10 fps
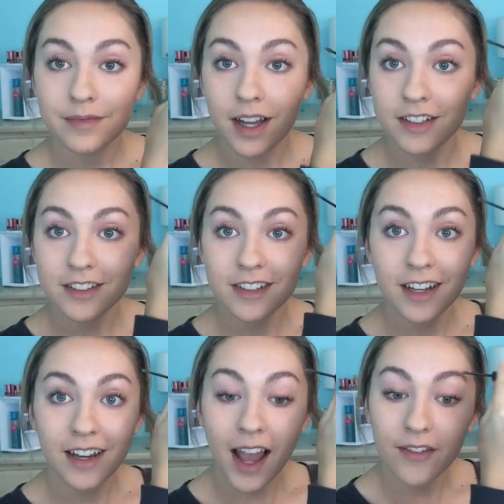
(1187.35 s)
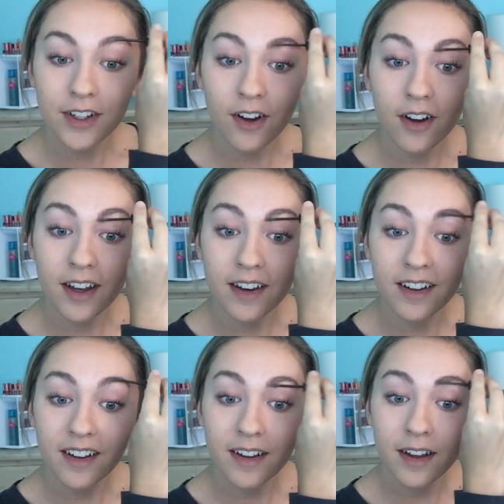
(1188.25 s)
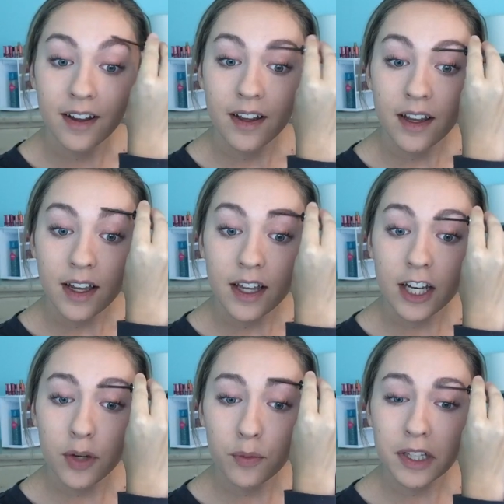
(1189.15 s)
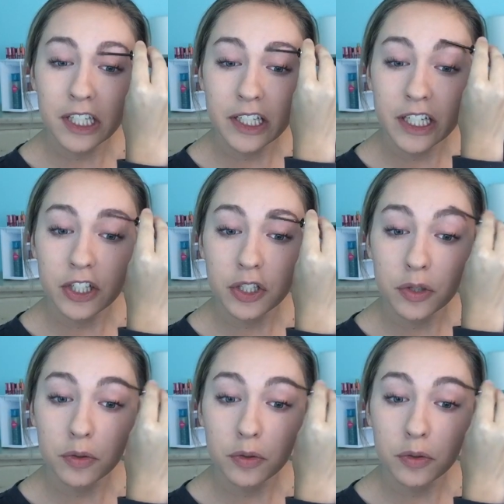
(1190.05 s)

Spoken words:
I just, like, haven't gone, and I really need to.